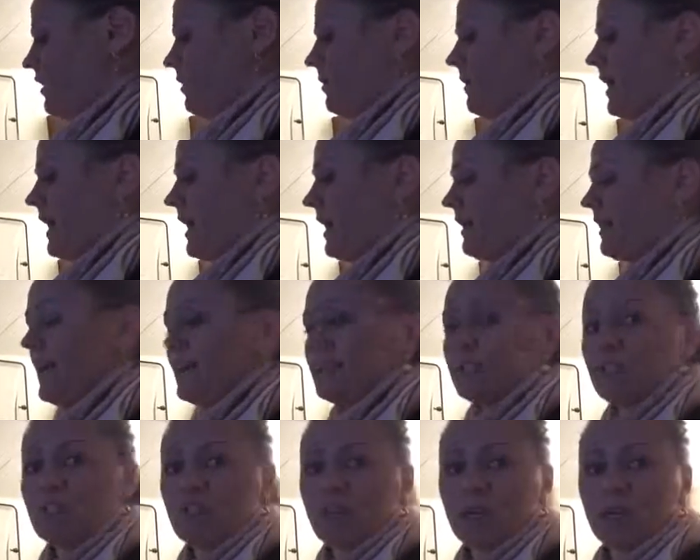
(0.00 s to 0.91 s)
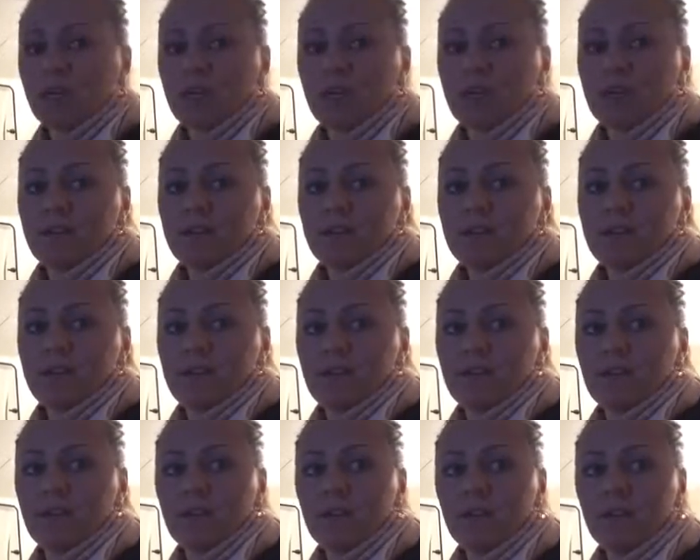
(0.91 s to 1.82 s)
And the way I like to do it
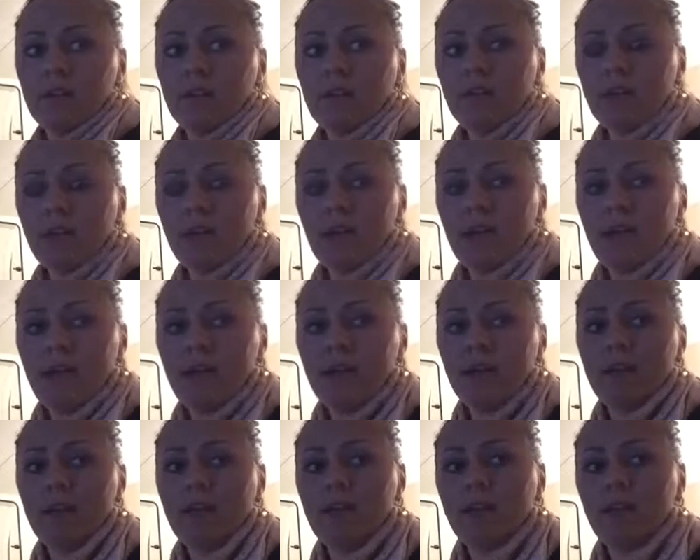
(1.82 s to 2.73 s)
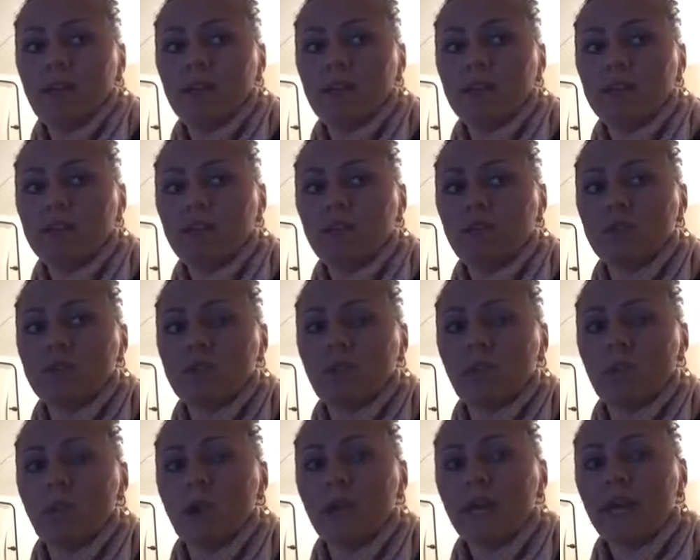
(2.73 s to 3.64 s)
is
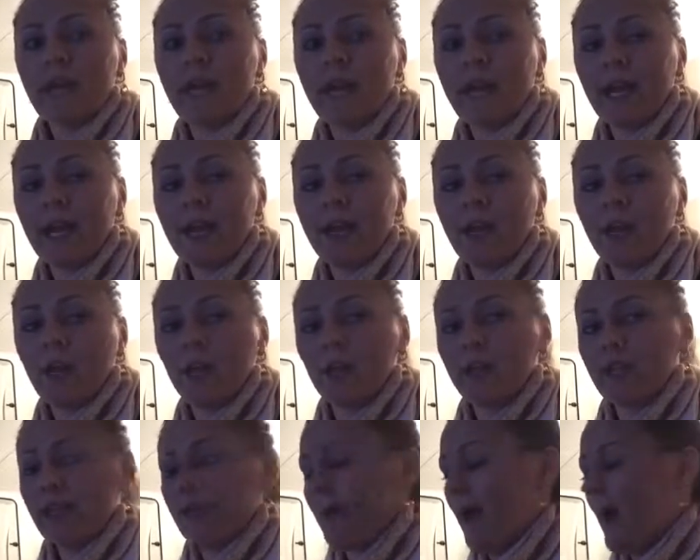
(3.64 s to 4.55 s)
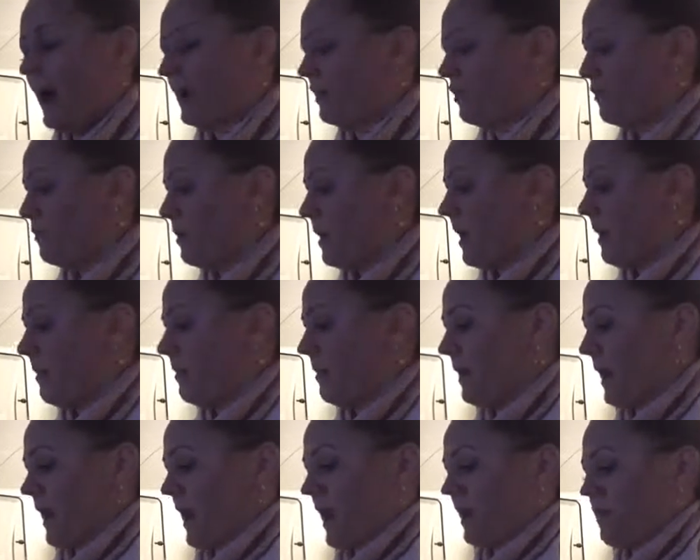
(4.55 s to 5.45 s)
using one hand holding the back of the
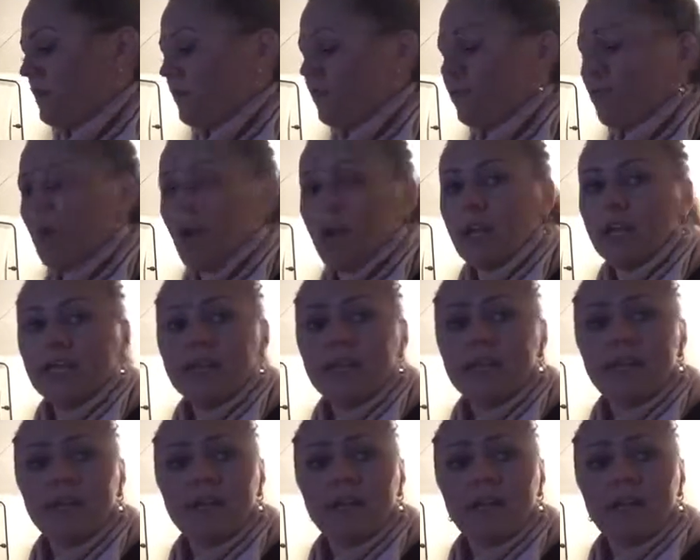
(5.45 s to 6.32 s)
pump and the front